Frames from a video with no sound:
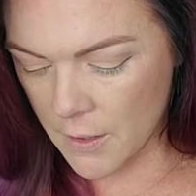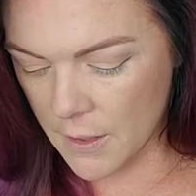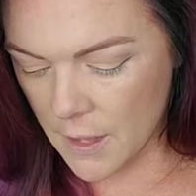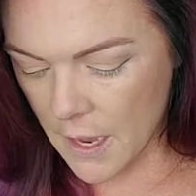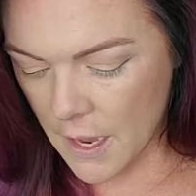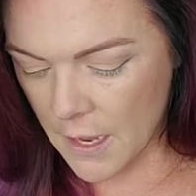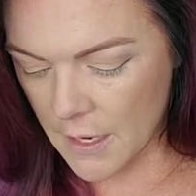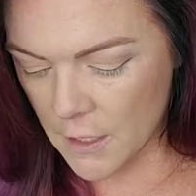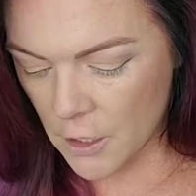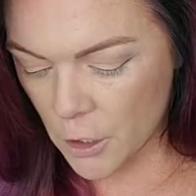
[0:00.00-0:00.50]

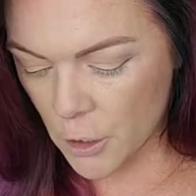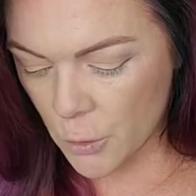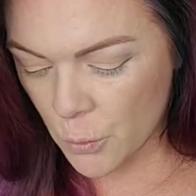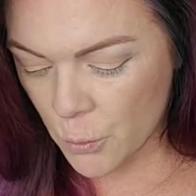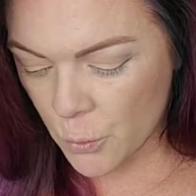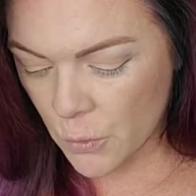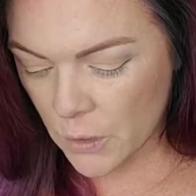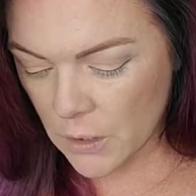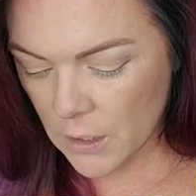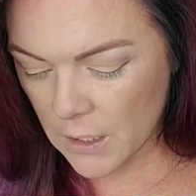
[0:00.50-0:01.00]
then
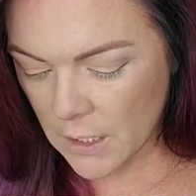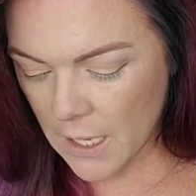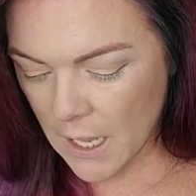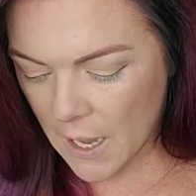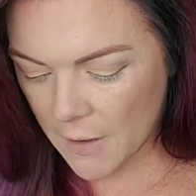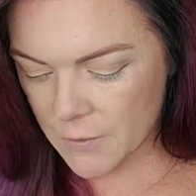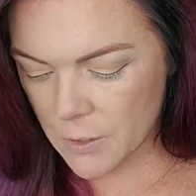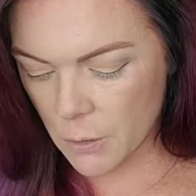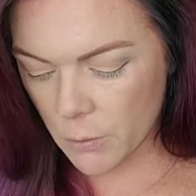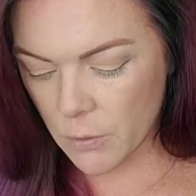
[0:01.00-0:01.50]
you really
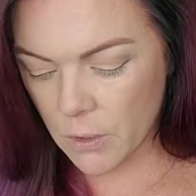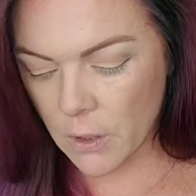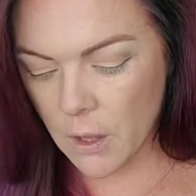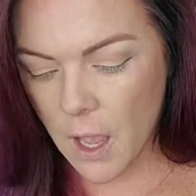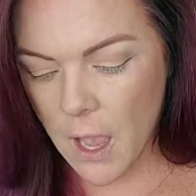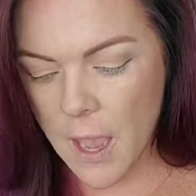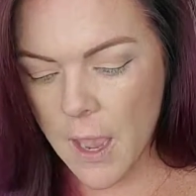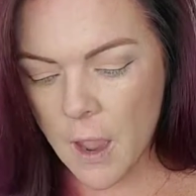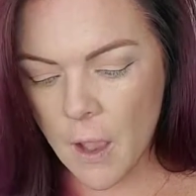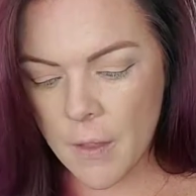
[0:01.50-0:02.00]
have to
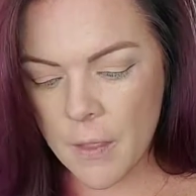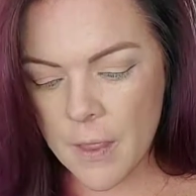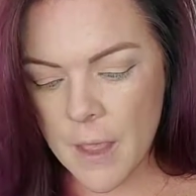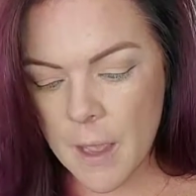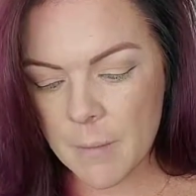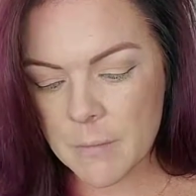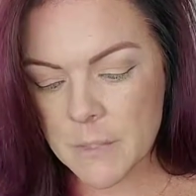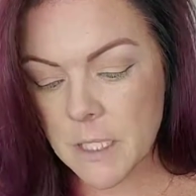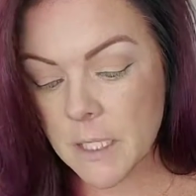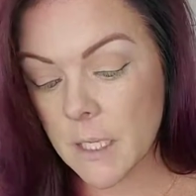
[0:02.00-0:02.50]
rely on
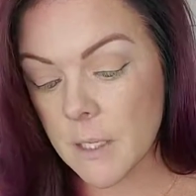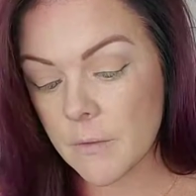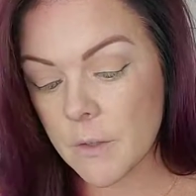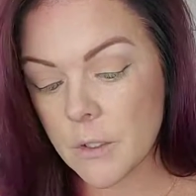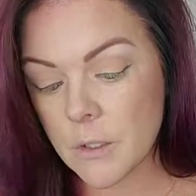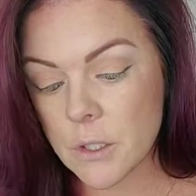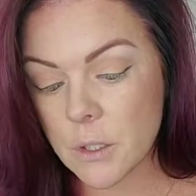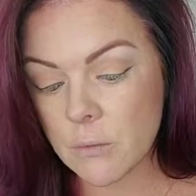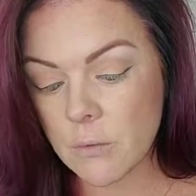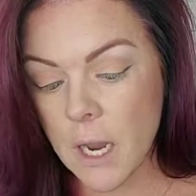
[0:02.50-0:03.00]
them to give
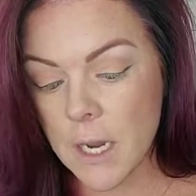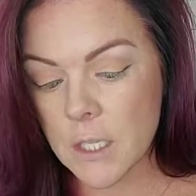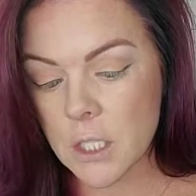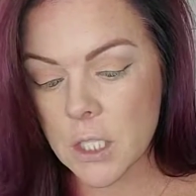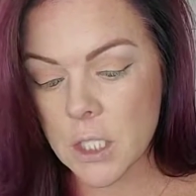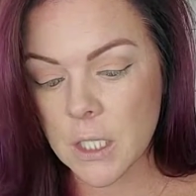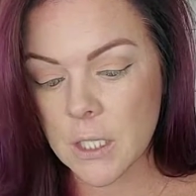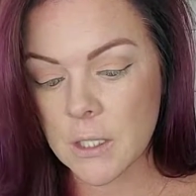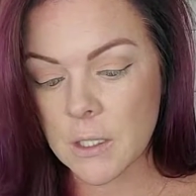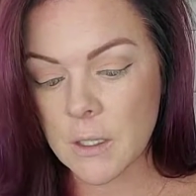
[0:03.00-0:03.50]
you
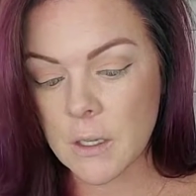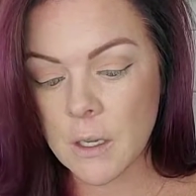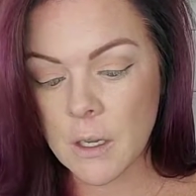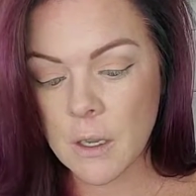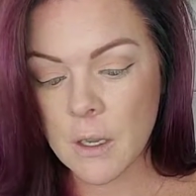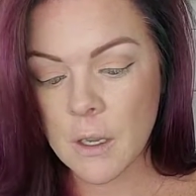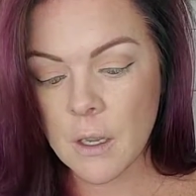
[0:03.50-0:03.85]
direction.